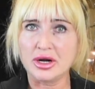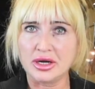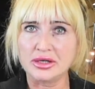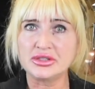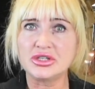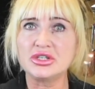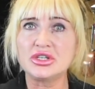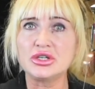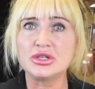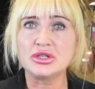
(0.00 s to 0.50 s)

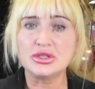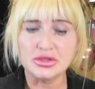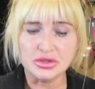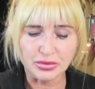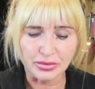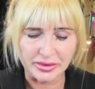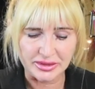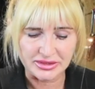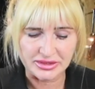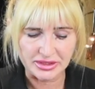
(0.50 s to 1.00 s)

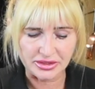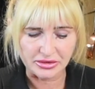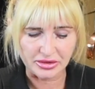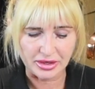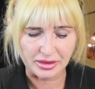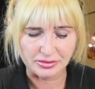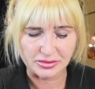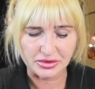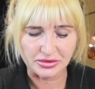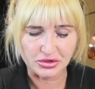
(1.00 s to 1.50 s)
120
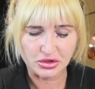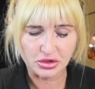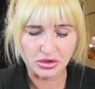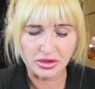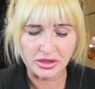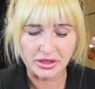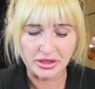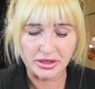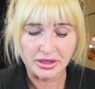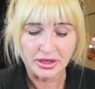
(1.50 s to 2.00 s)
grams of
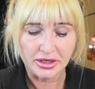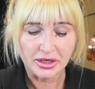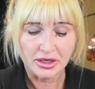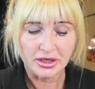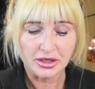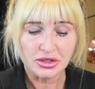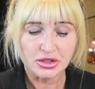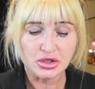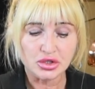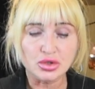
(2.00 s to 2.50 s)
sugar,
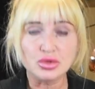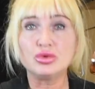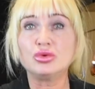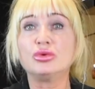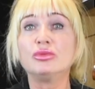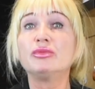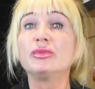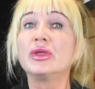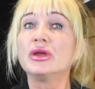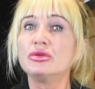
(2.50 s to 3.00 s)
to
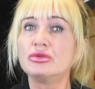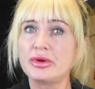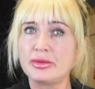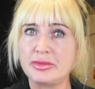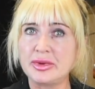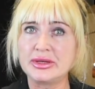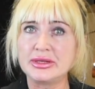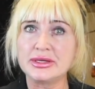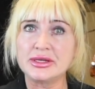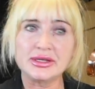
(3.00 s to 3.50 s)

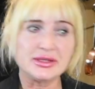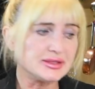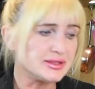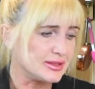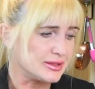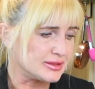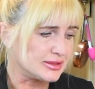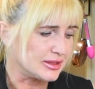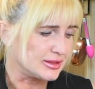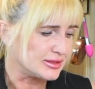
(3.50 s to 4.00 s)
ribbon
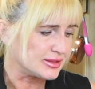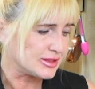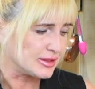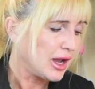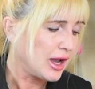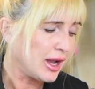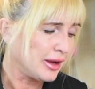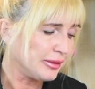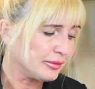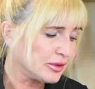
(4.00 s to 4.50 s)
consistency.
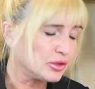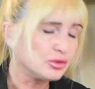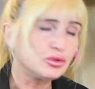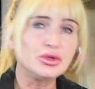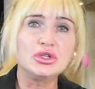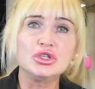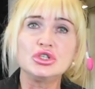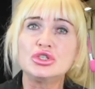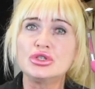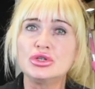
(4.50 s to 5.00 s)
I'm
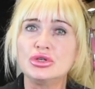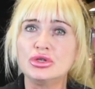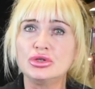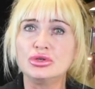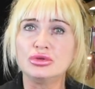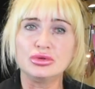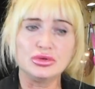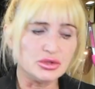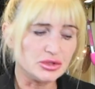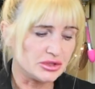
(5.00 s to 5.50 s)
going to
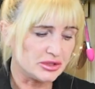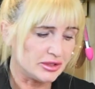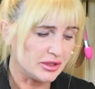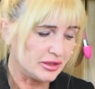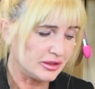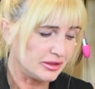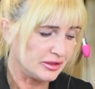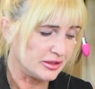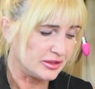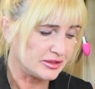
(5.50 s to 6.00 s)
use
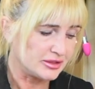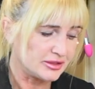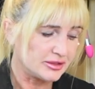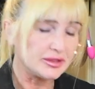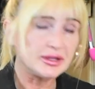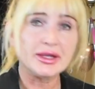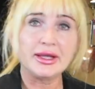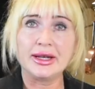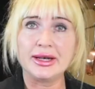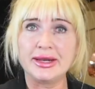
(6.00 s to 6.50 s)
this
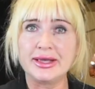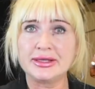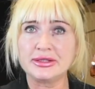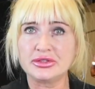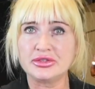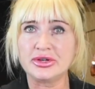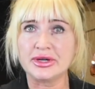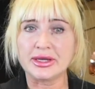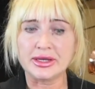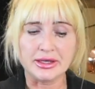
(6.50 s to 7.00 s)

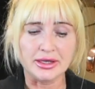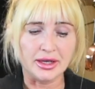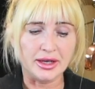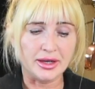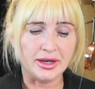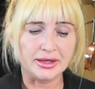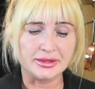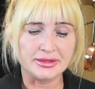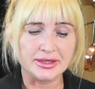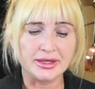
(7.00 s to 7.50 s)
electric
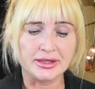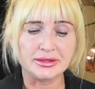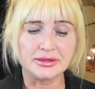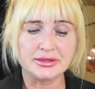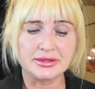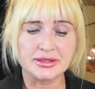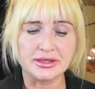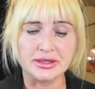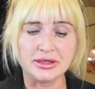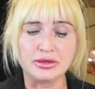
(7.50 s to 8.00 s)

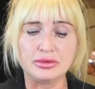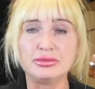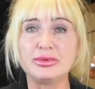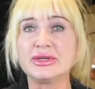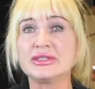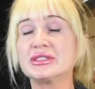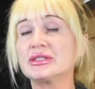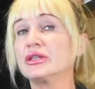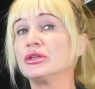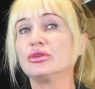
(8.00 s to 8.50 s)
handheld
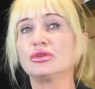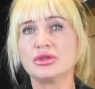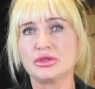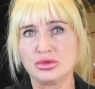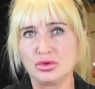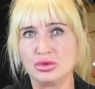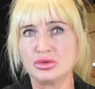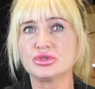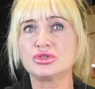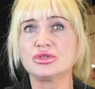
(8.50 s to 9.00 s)
whisk. You can
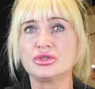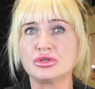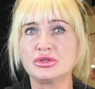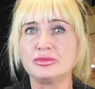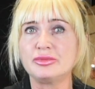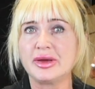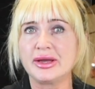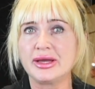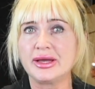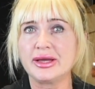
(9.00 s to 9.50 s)
also do it
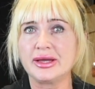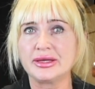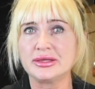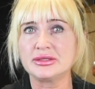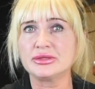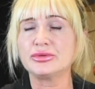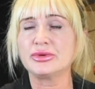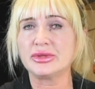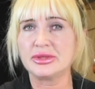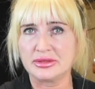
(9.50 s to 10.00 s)
by hand
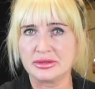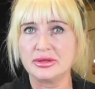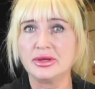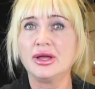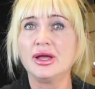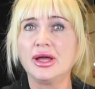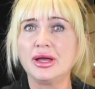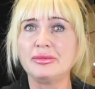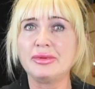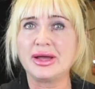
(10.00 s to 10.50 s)

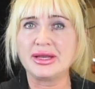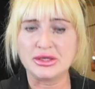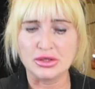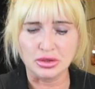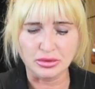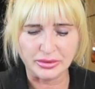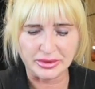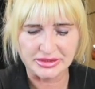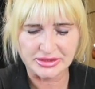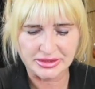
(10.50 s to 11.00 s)
with
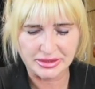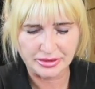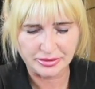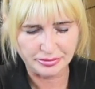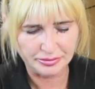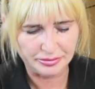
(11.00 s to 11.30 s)
a whisk.